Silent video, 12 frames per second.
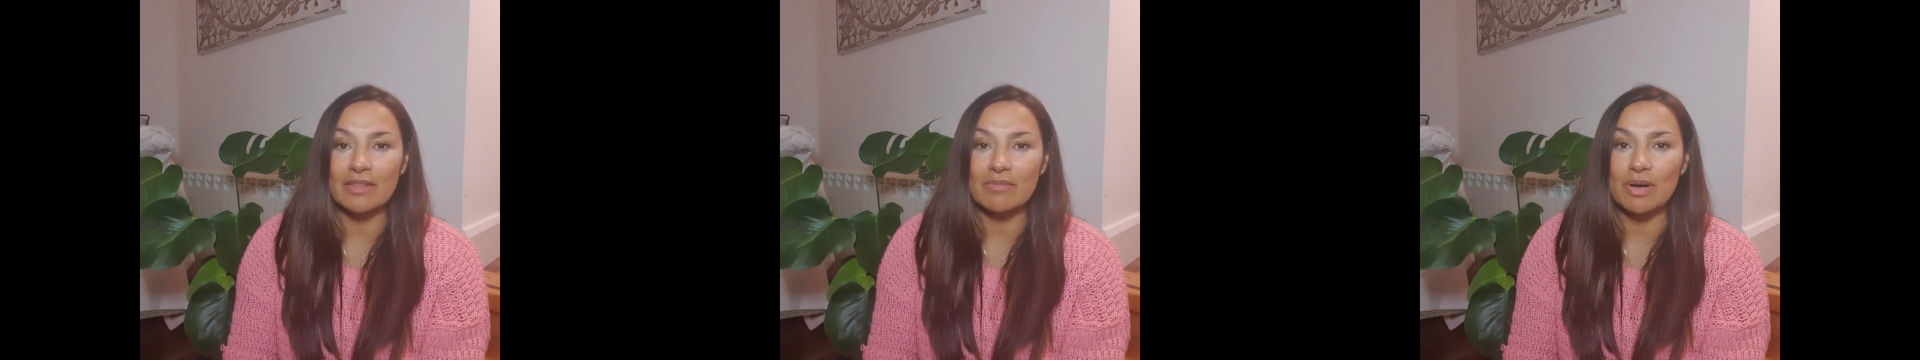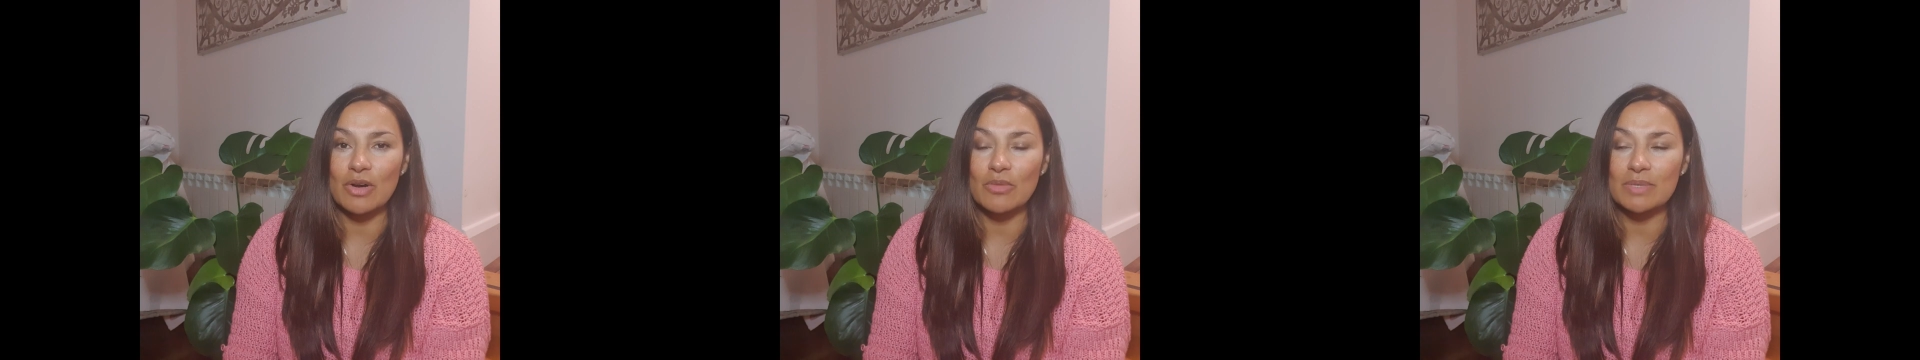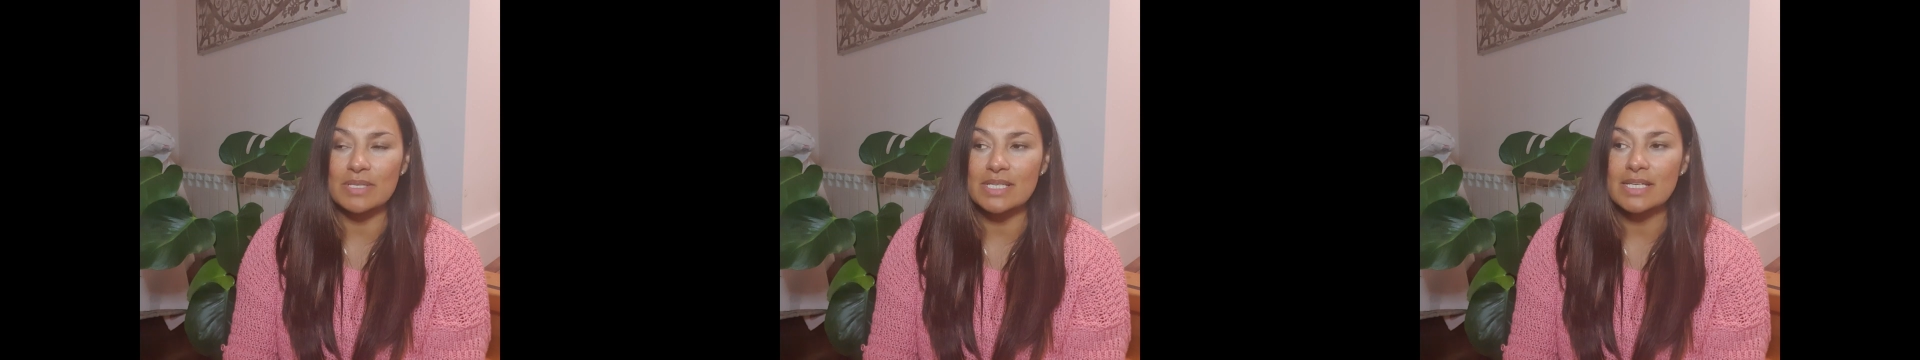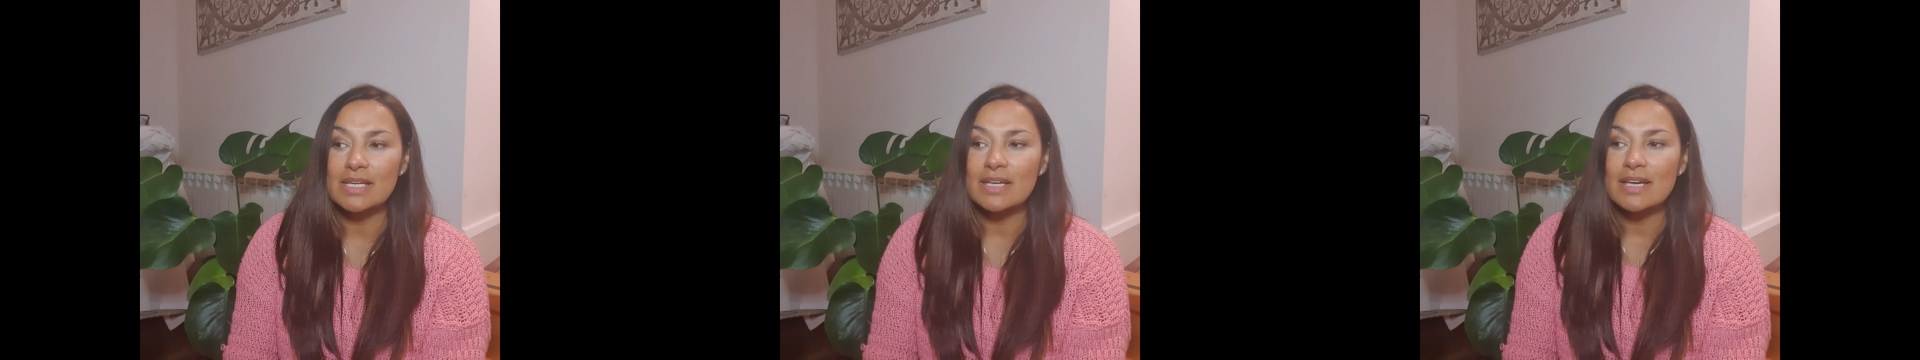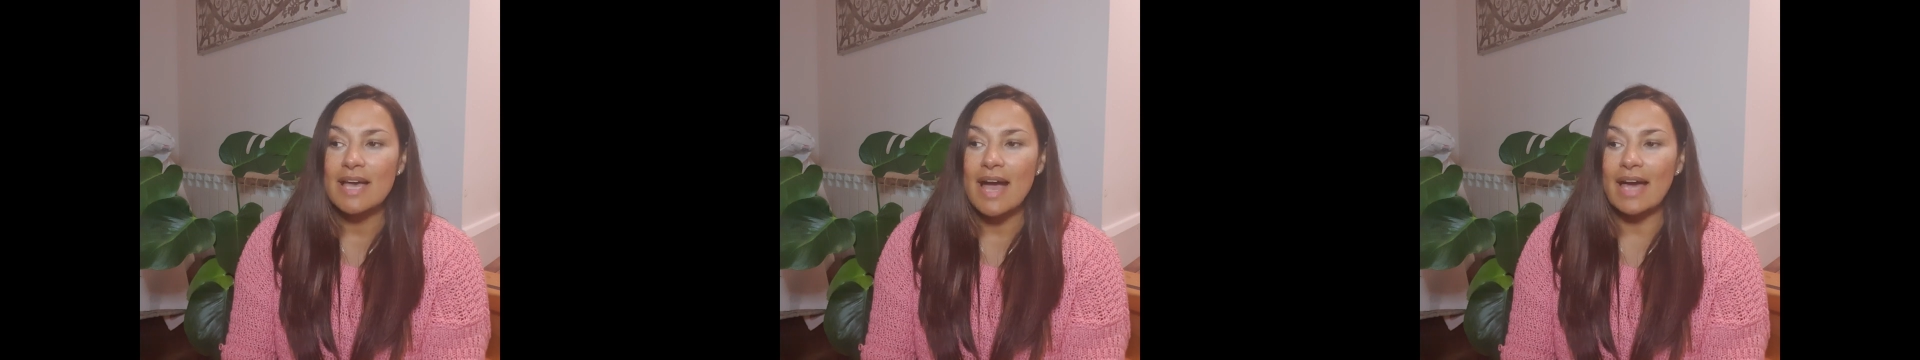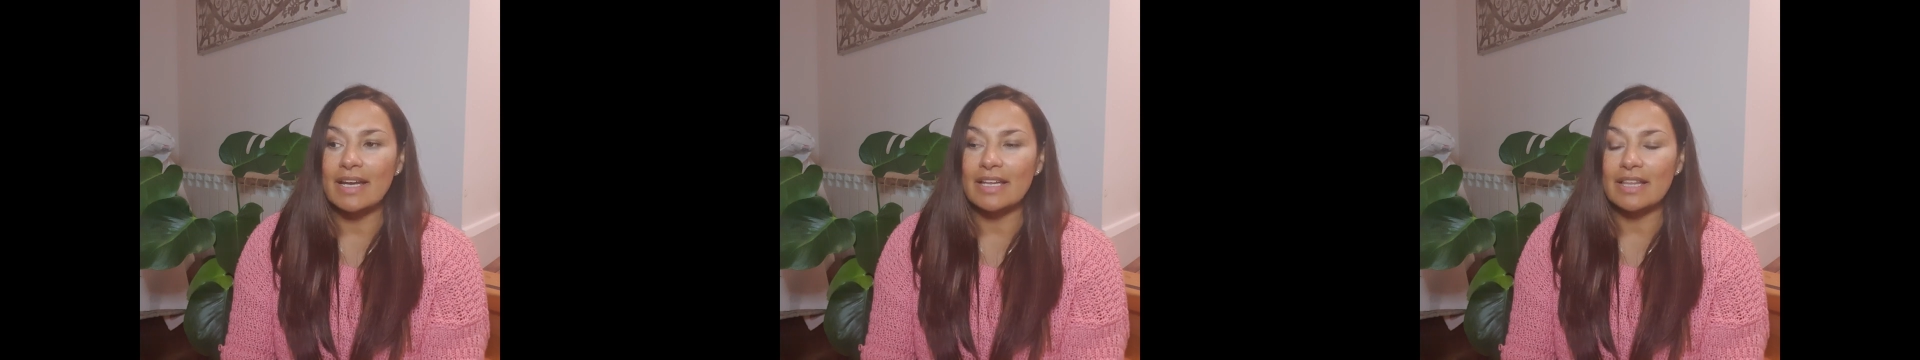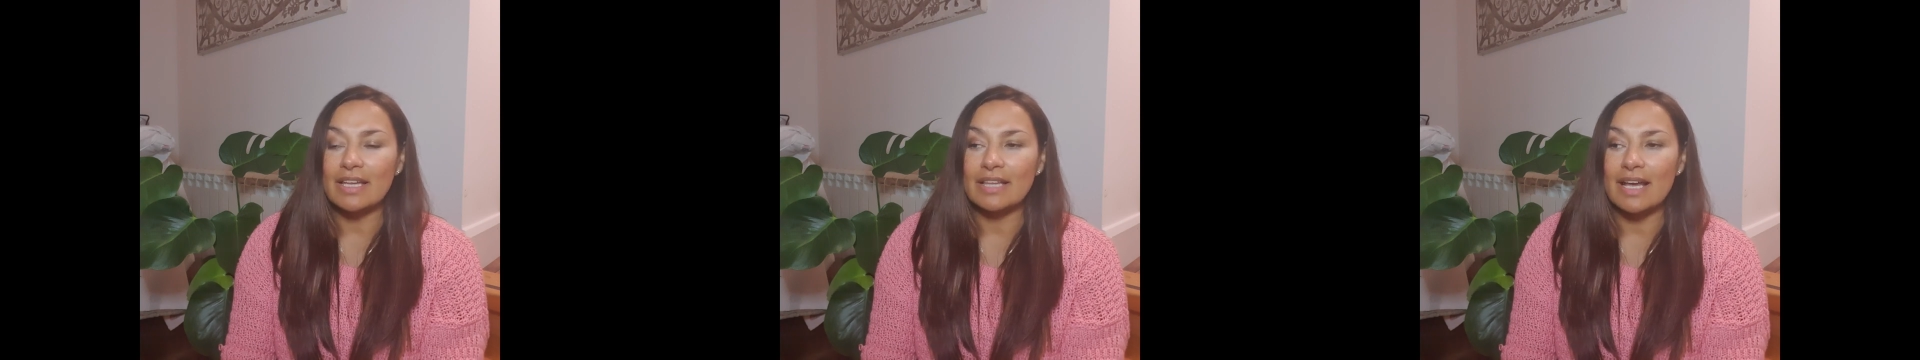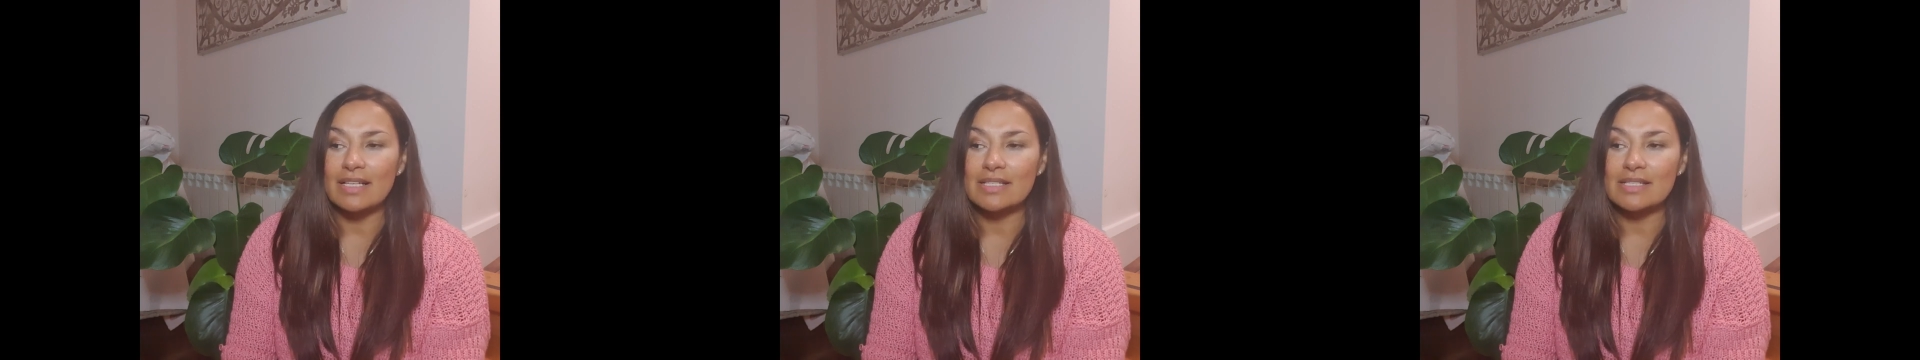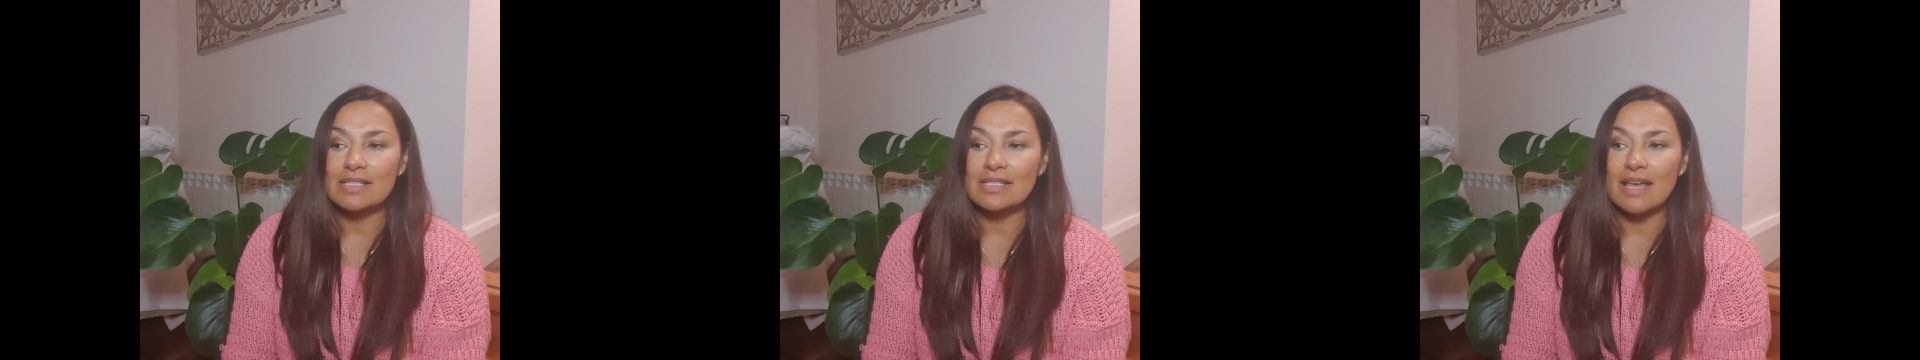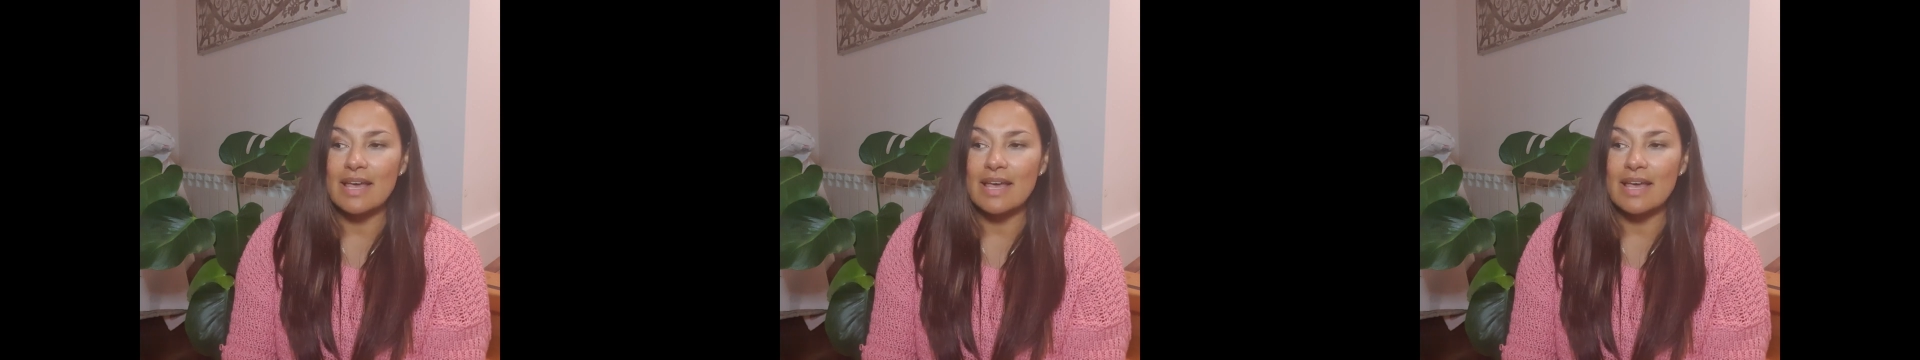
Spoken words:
moment, anything that's